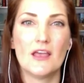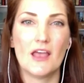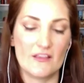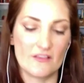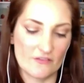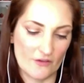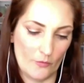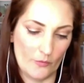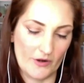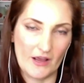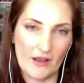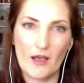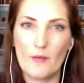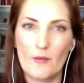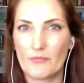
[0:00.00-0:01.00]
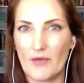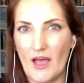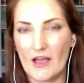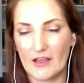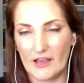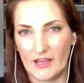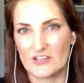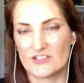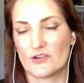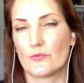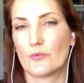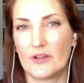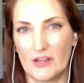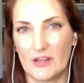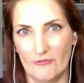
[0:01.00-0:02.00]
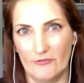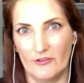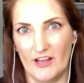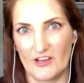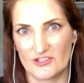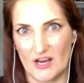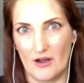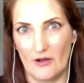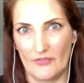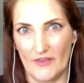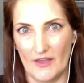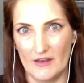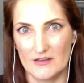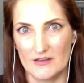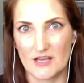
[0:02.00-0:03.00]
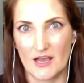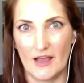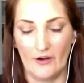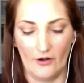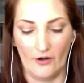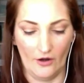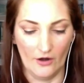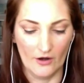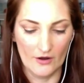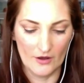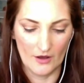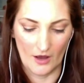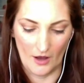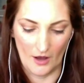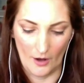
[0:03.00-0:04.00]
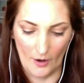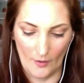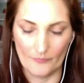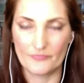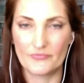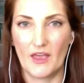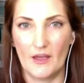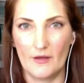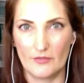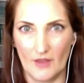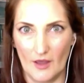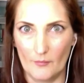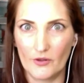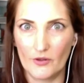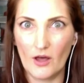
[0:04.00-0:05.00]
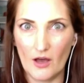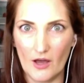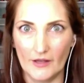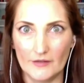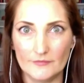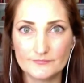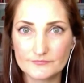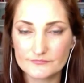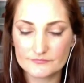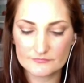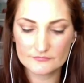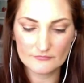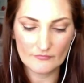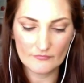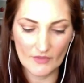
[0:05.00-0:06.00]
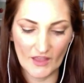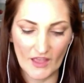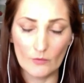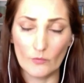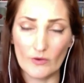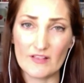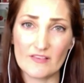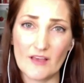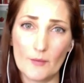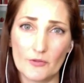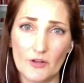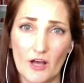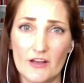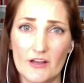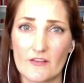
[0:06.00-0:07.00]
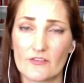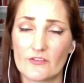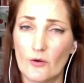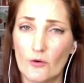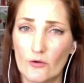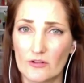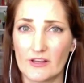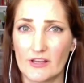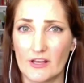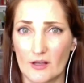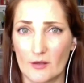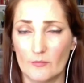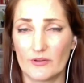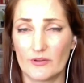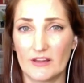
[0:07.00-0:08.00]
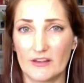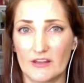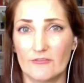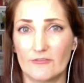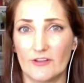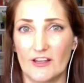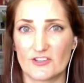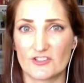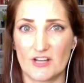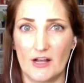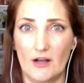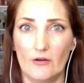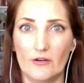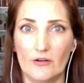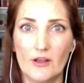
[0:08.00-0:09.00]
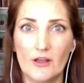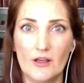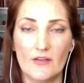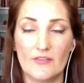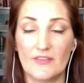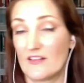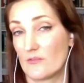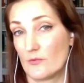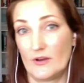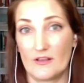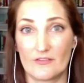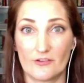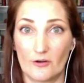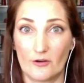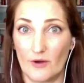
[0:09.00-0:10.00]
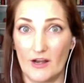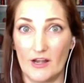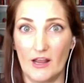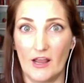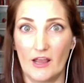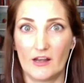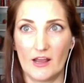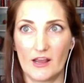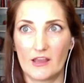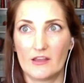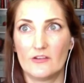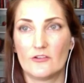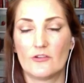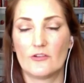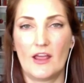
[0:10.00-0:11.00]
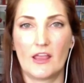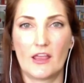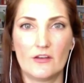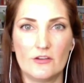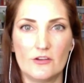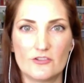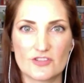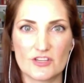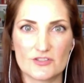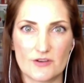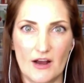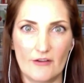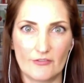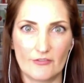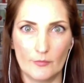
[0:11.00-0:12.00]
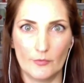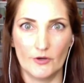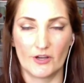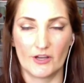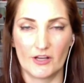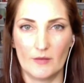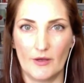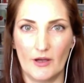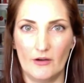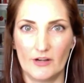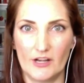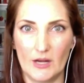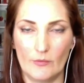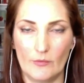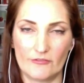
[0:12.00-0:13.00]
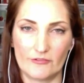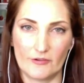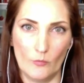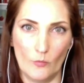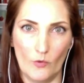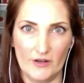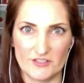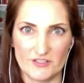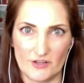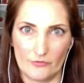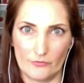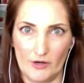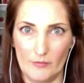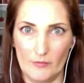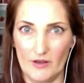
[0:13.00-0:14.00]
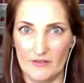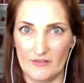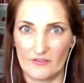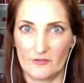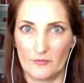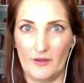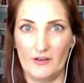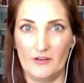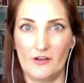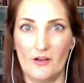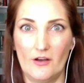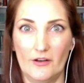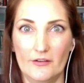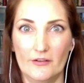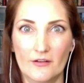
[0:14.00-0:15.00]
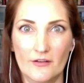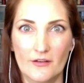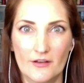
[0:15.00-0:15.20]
And so when I come back, I get to really flesh out that entire that plot. And once that plot is totally and completely fleshed out, that's when I start writing. And I can usually draft the book in about anywhere from 1 to 3 months, depending on